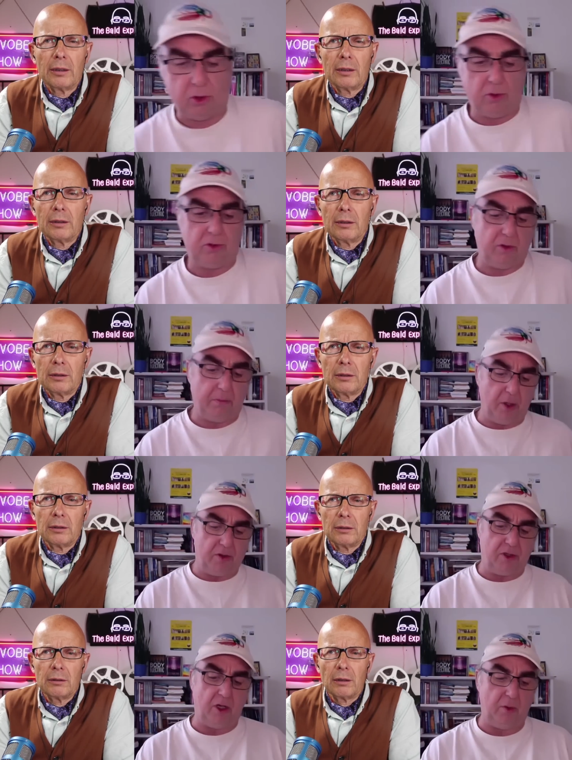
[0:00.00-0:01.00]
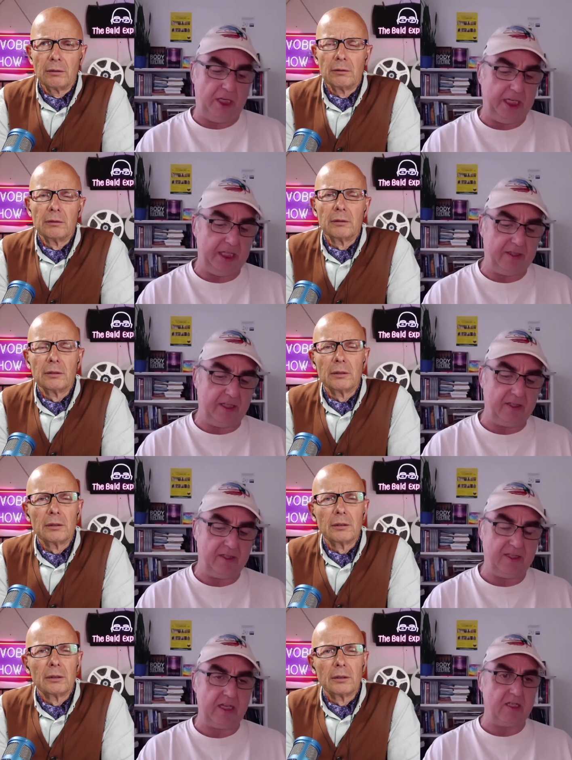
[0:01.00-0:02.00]
Speaker 1: Dr. Emoto, he did a
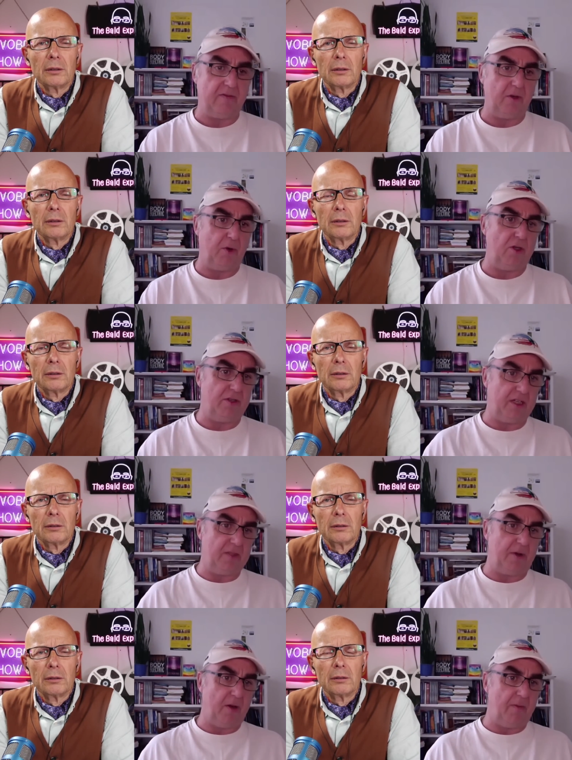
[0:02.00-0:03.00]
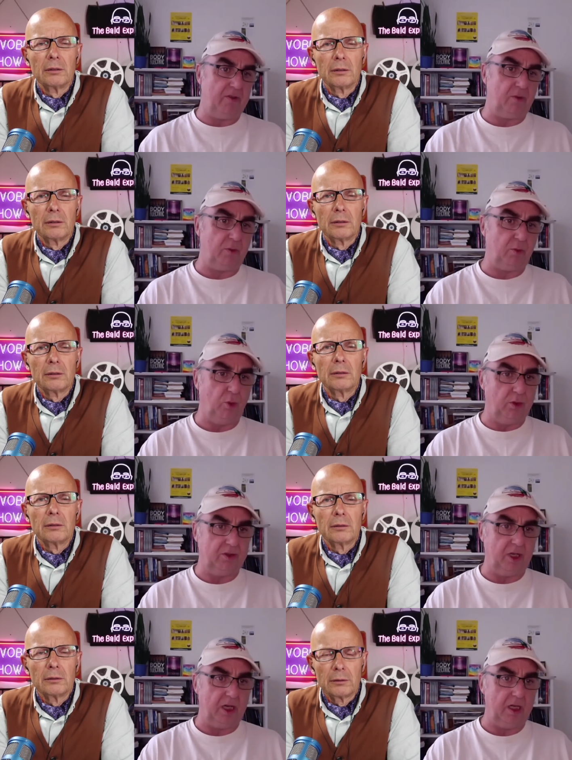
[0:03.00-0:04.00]
set of laboratory experiments with
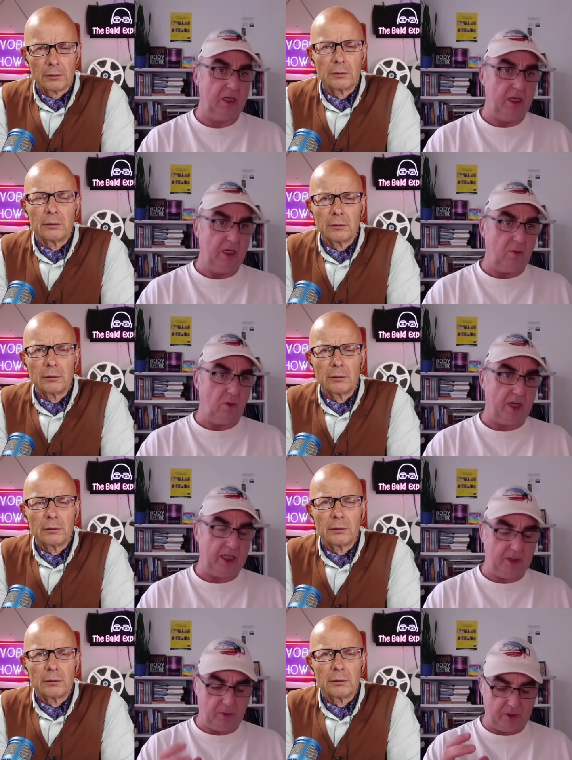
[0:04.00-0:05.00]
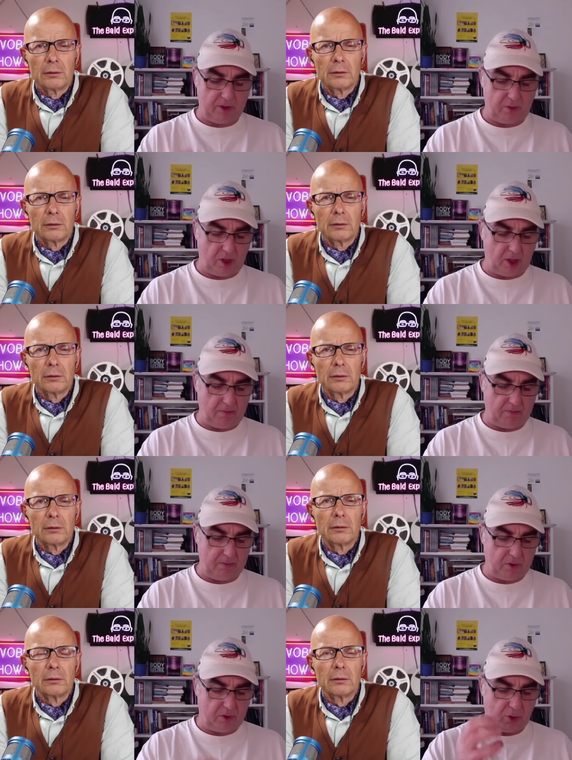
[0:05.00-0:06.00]
water where he would
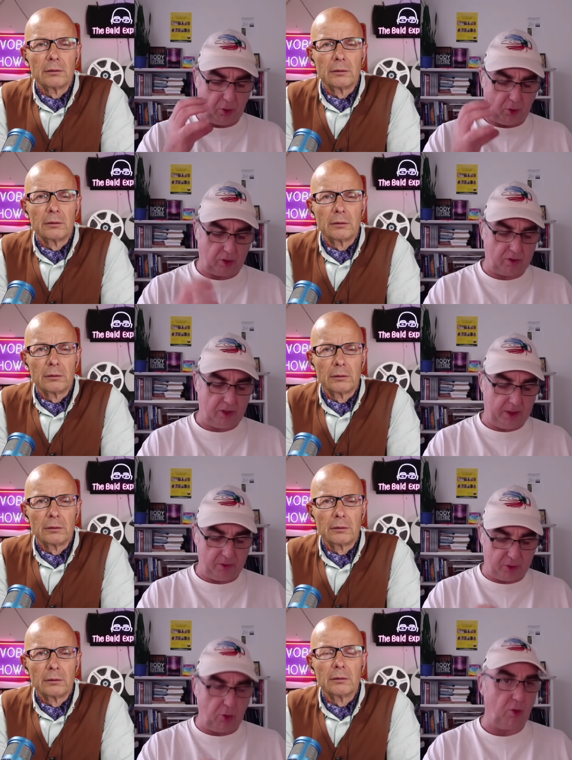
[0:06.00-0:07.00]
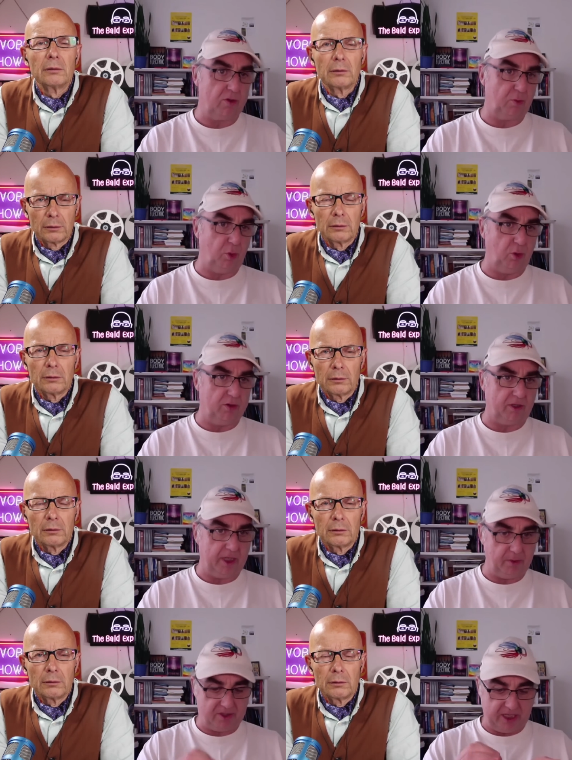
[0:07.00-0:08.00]
um, talk he would talk to water and
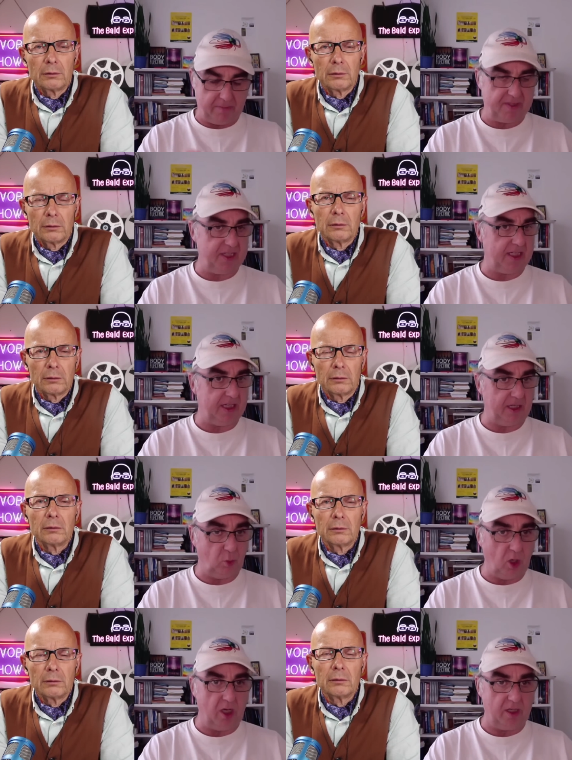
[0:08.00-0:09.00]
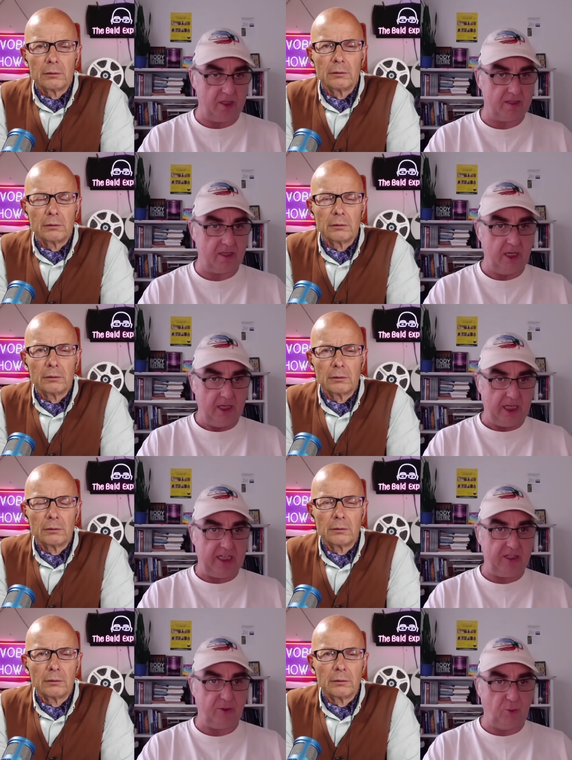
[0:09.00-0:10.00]
he would say particular words
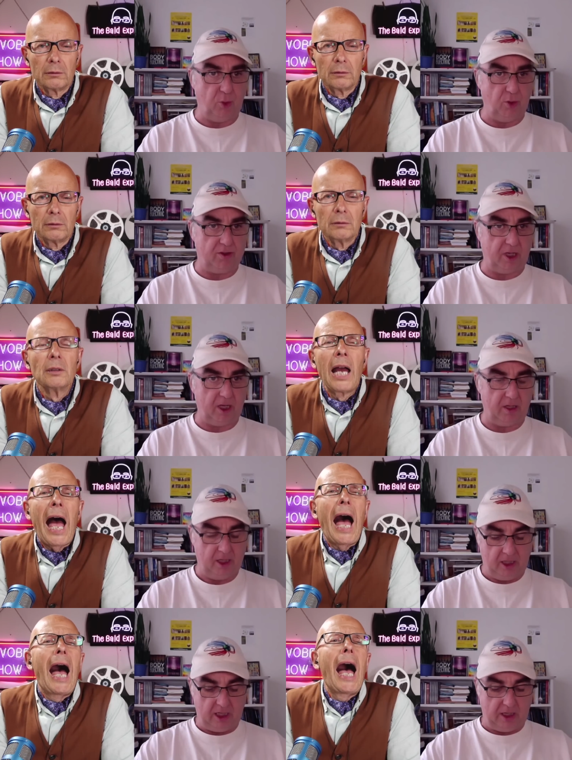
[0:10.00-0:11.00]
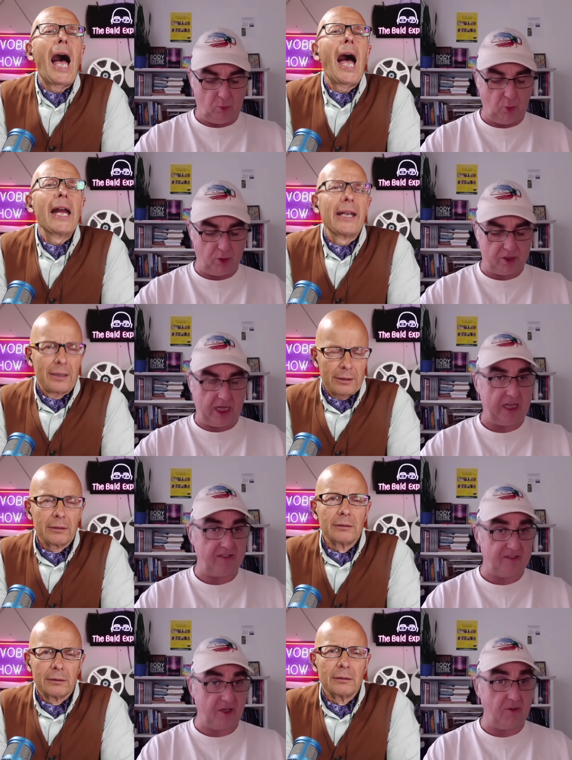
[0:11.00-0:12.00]
into water, and water ah. has
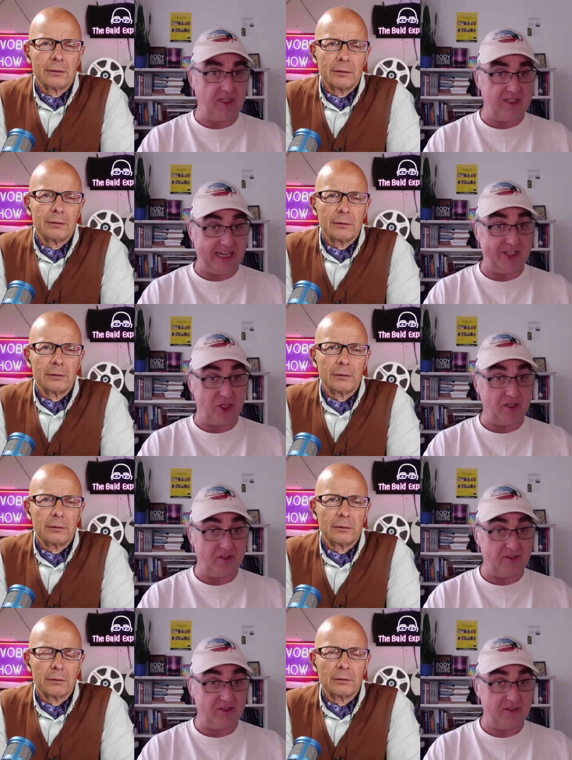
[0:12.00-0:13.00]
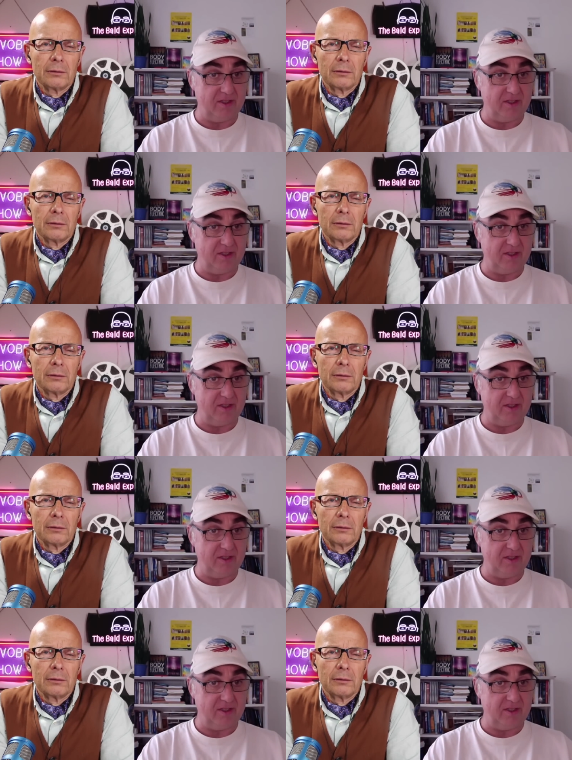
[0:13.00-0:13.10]
its own intelligence